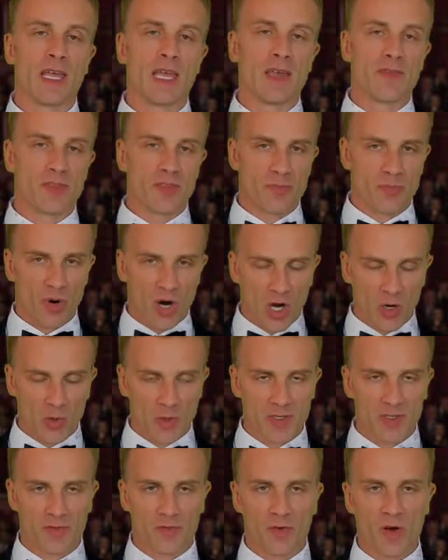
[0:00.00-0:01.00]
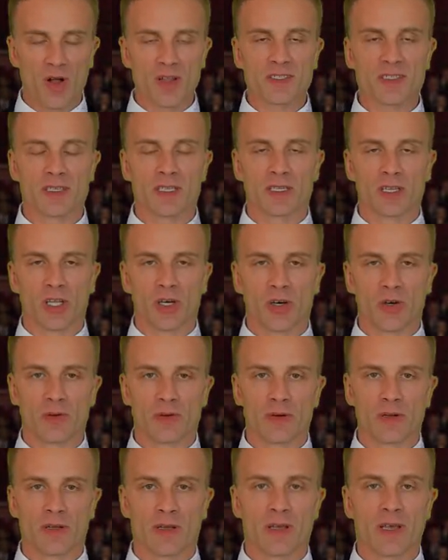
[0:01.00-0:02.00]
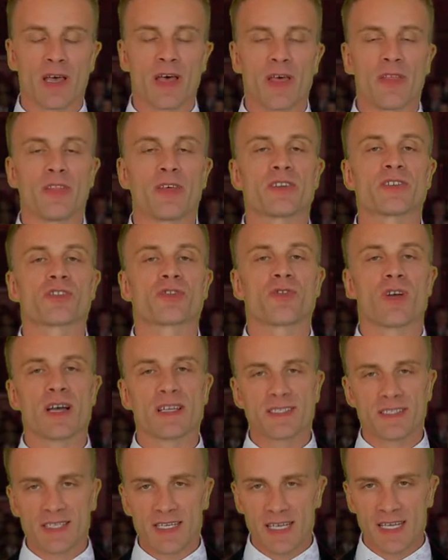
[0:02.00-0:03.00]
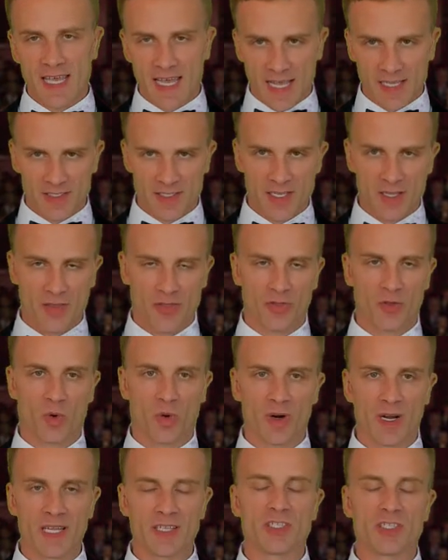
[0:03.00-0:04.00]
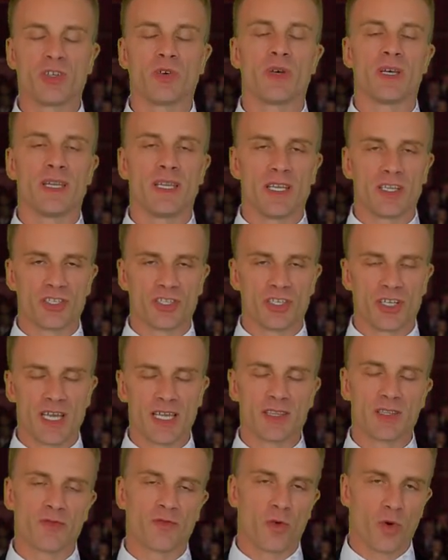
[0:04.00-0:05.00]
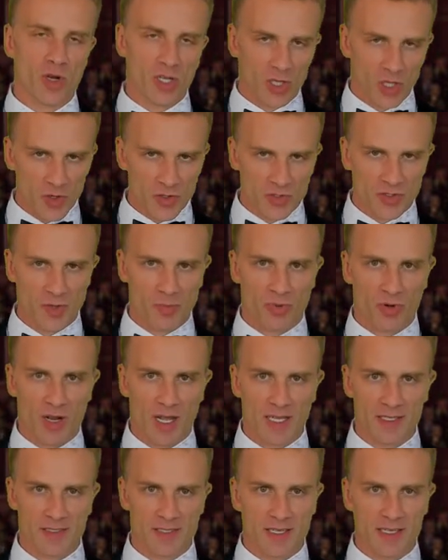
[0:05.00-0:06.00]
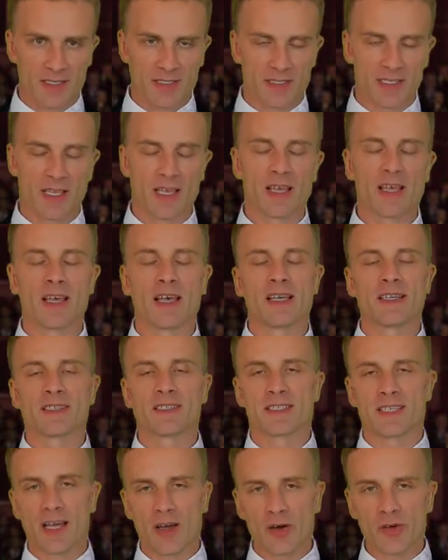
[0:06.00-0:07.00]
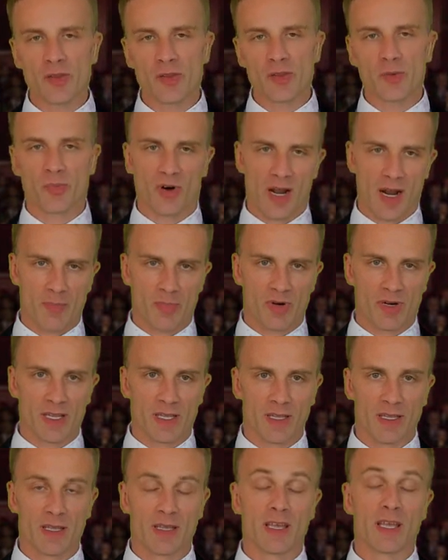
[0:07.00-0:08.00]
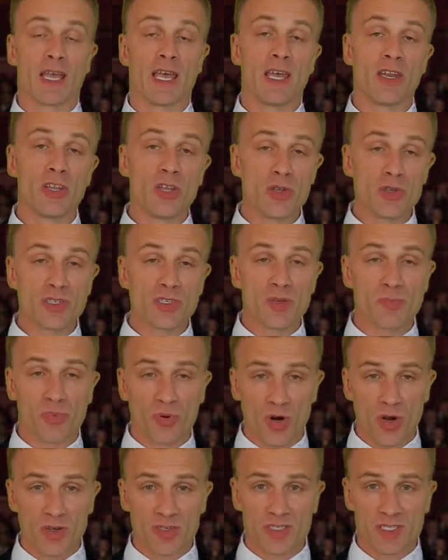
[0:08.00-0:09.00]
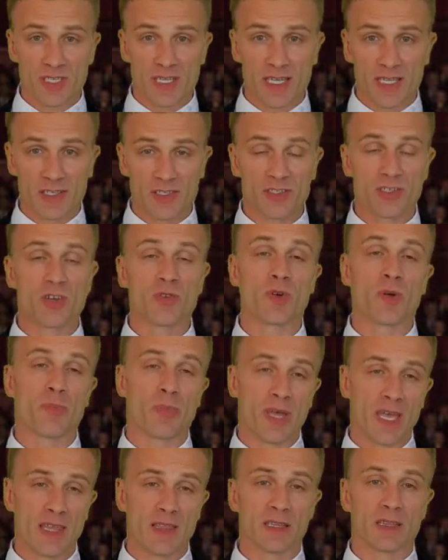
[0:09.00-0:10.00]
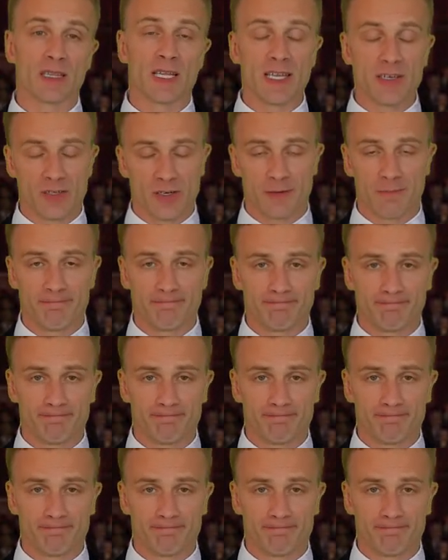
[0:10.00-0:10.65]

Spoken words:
If the borrower defaults on the loan, the trustee has the authority to initiate the foreclosure process, sell the property, and use the proceeds to repay the lender.